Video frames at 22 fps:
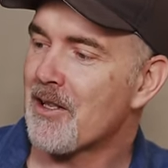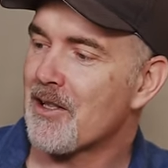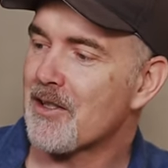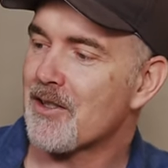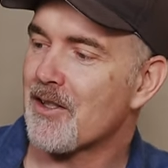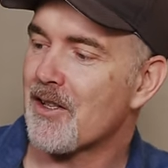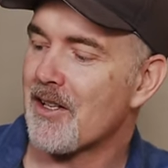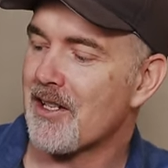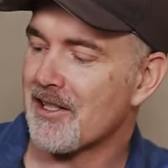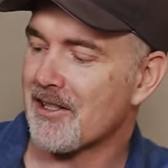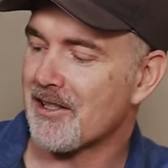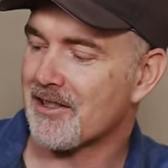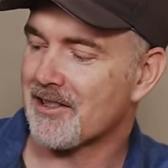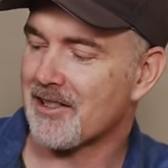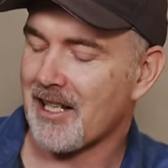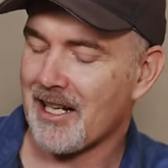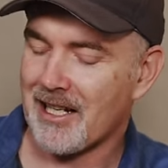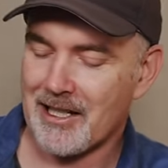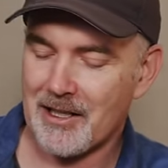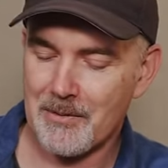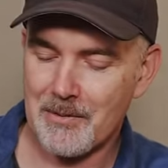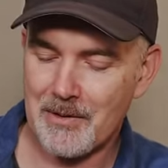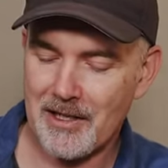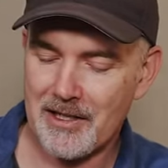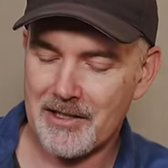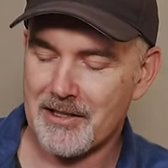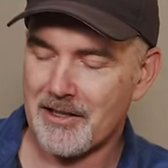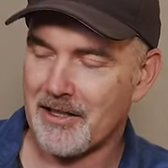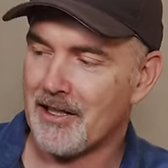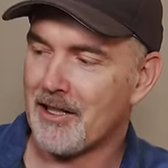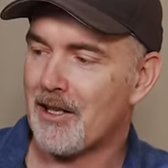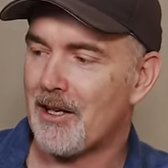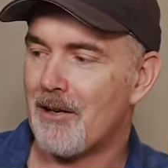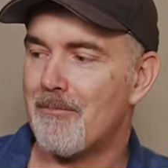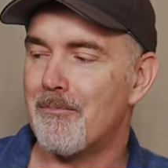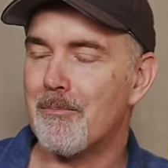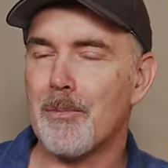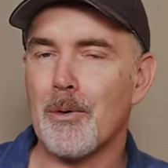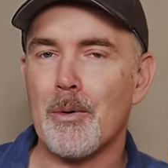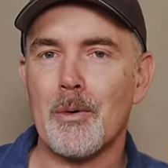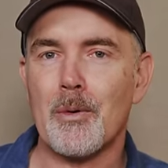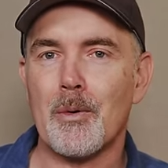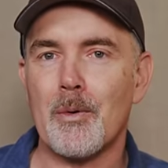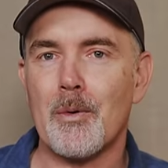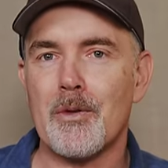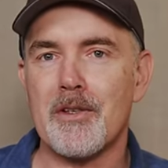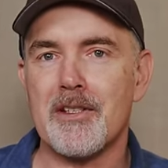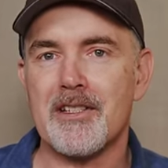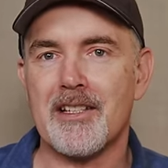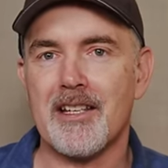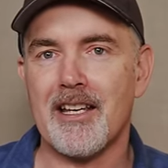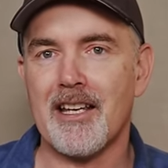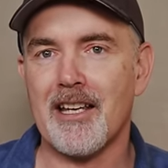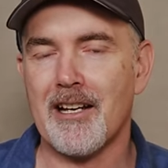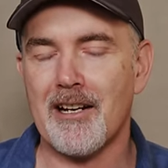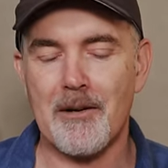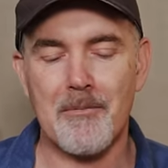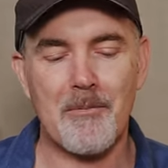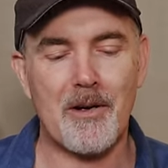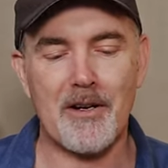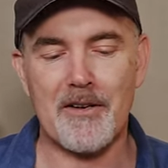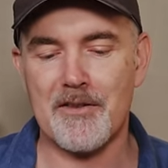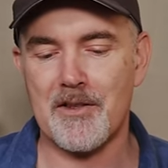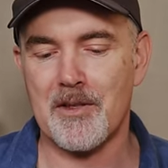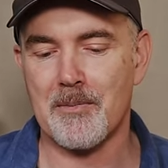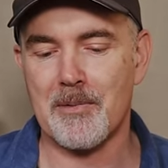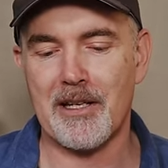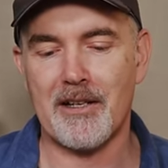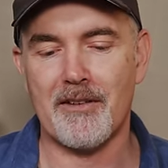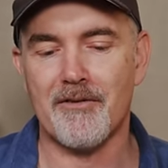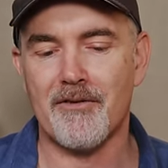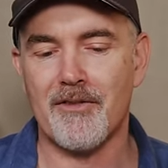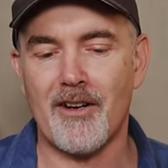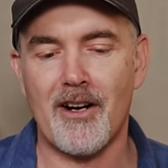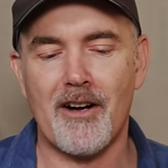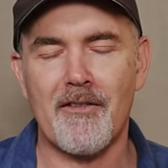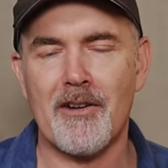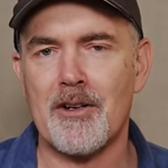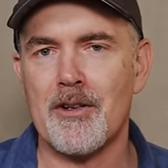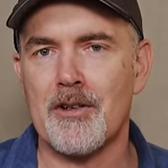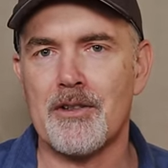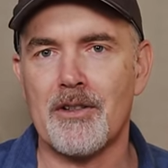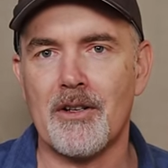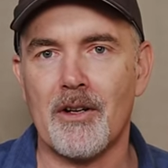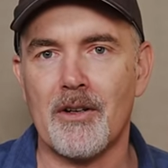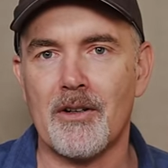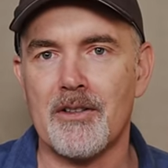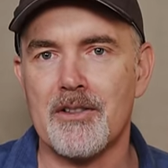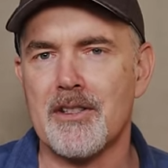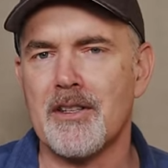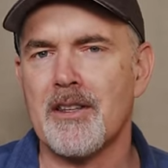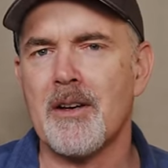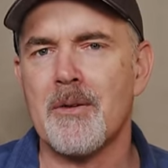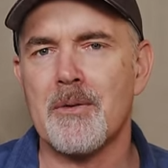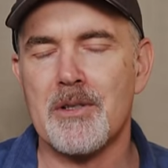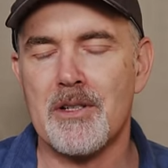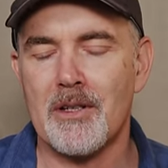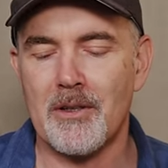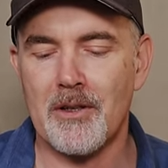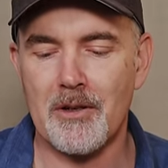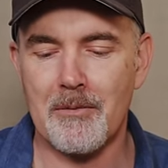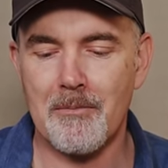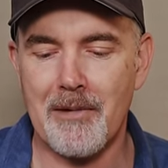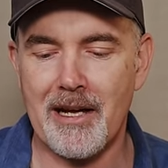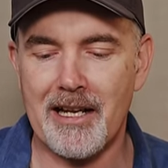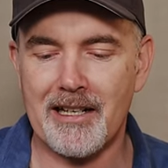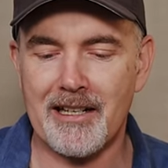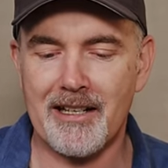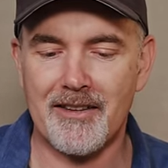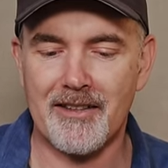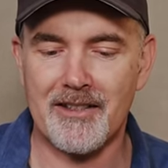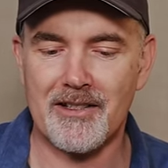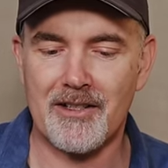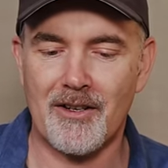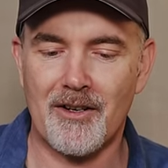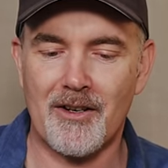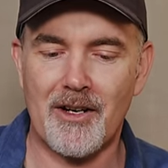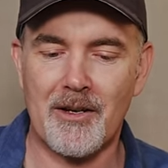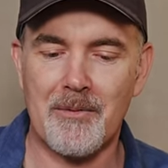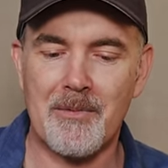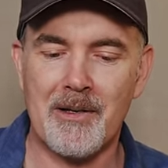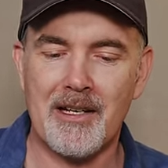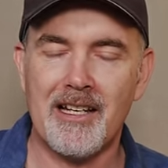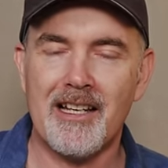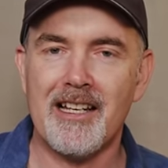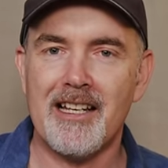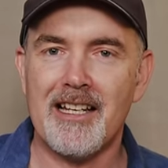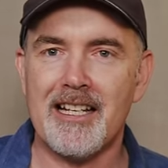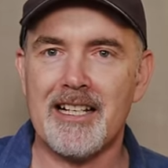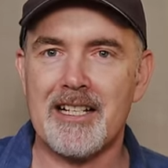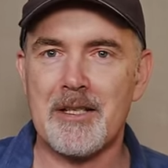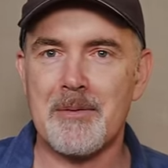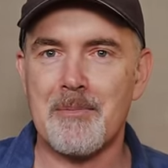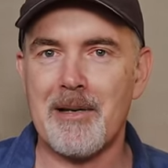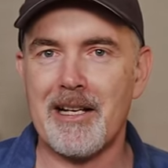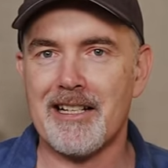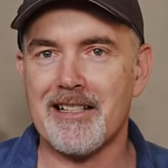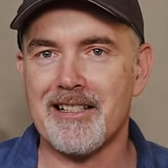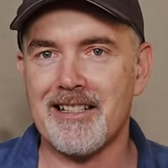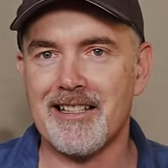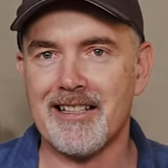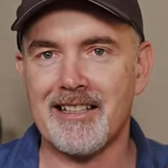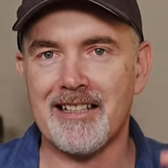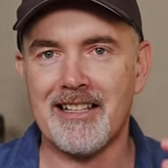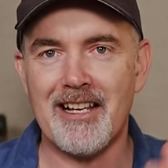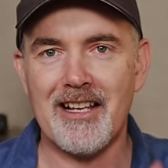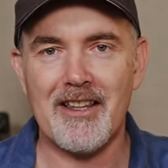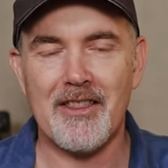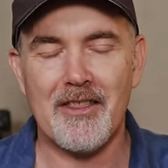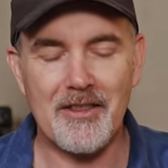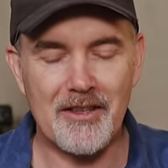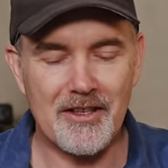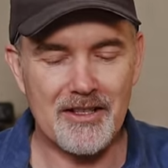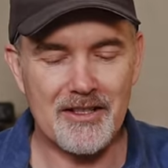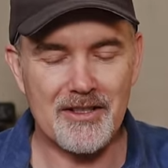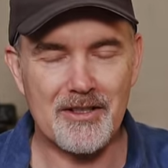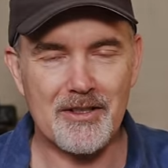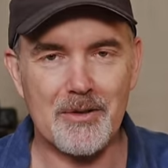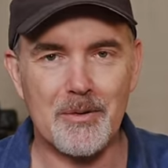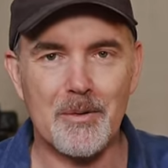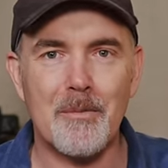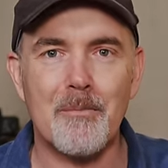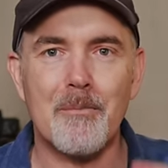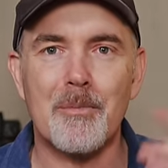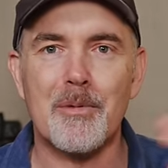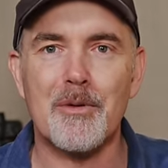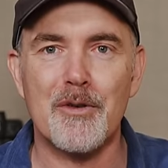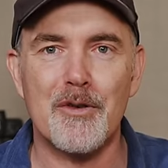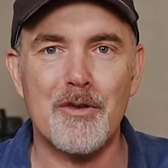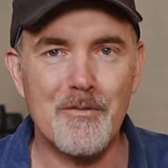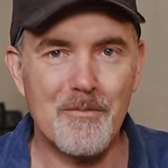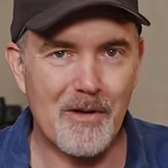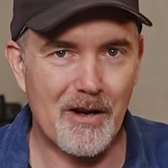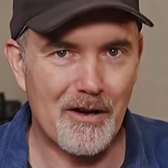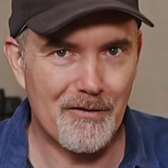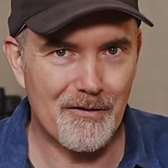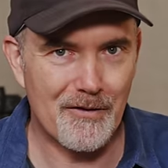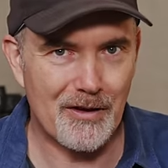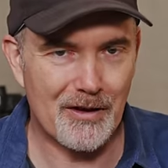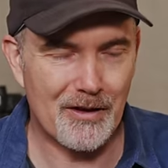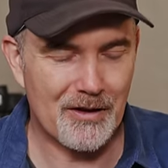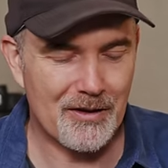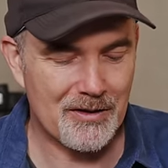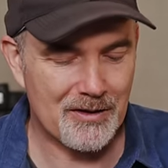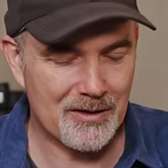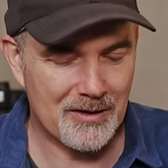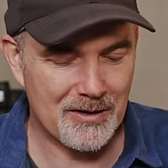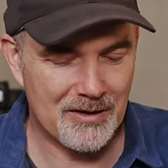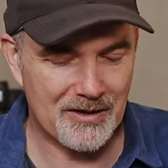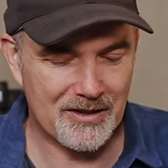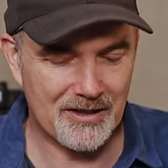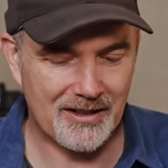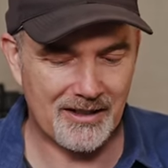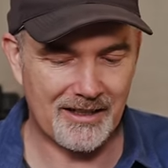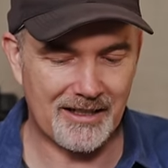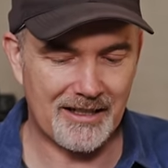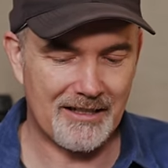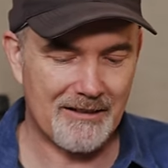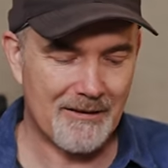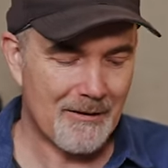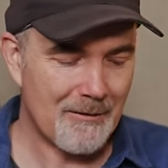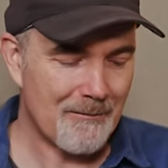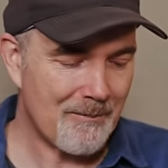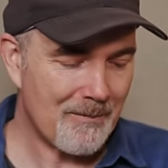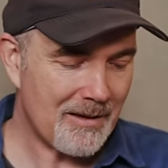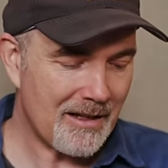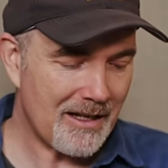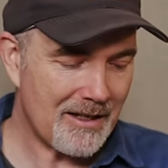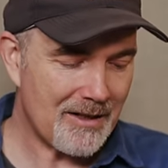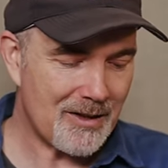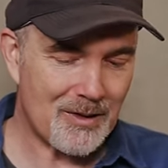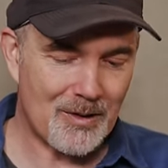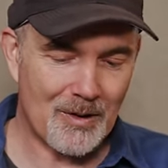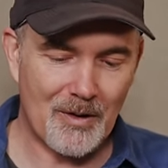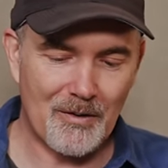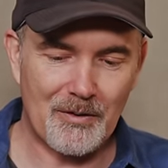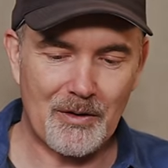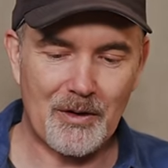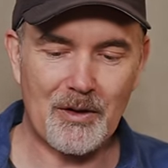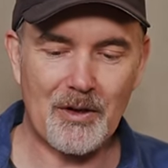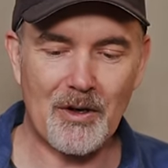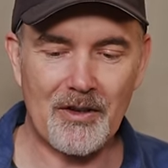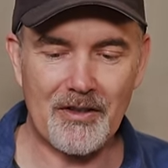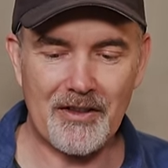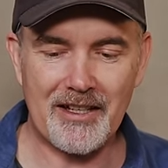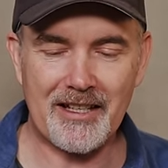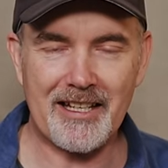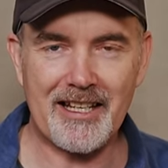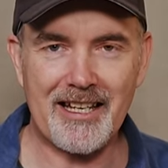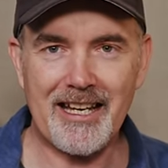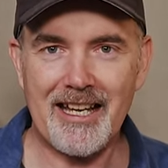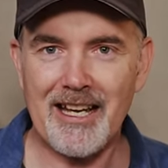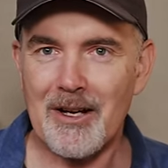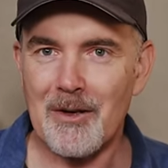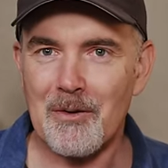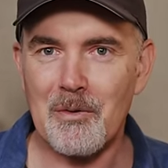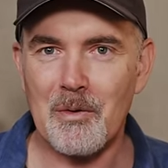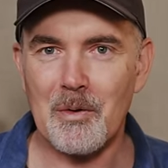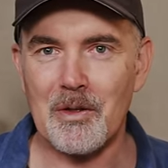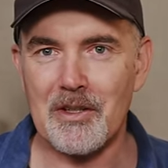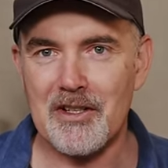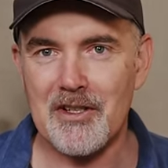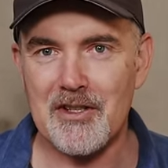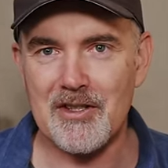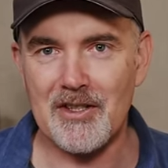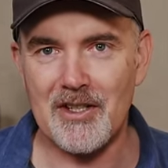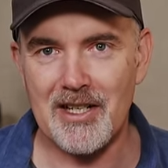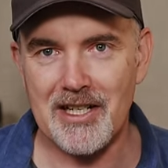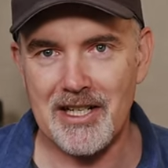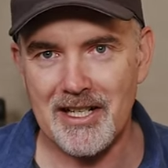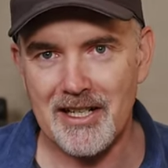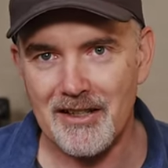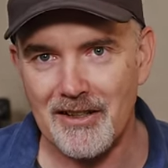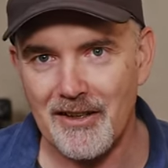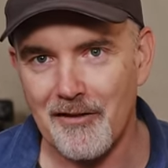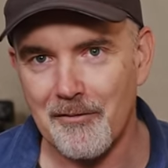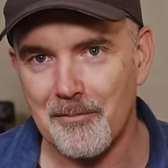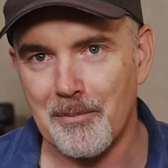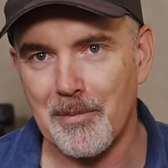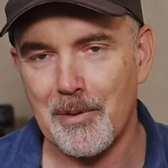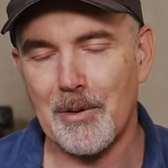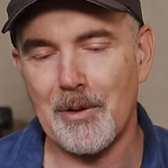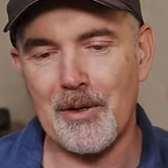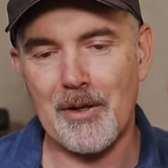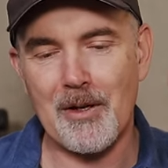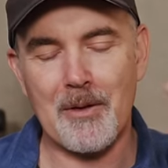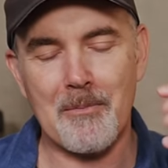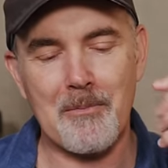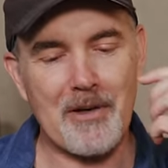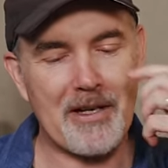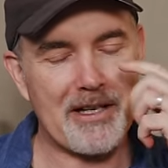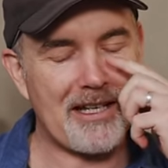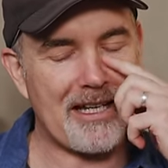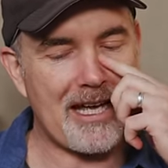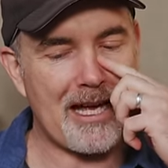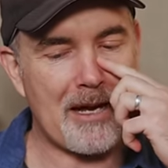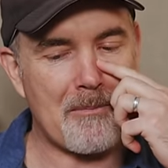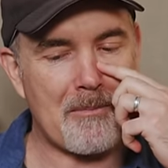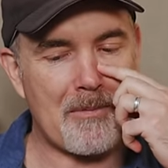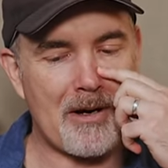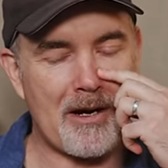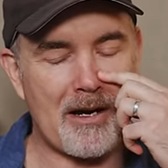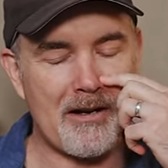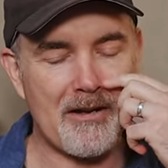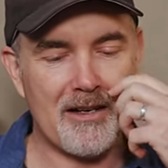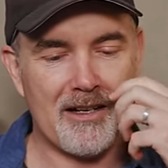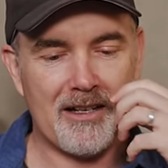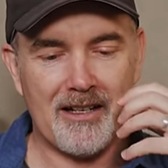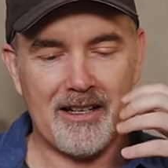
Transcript: So that's exactly what I did. I bought all this gear. I might have spent five hundred dollars, and that was a lot of money at the time, expecting this to improve my photos instantly. And so I've got the gear all excited. I've put it on my camera.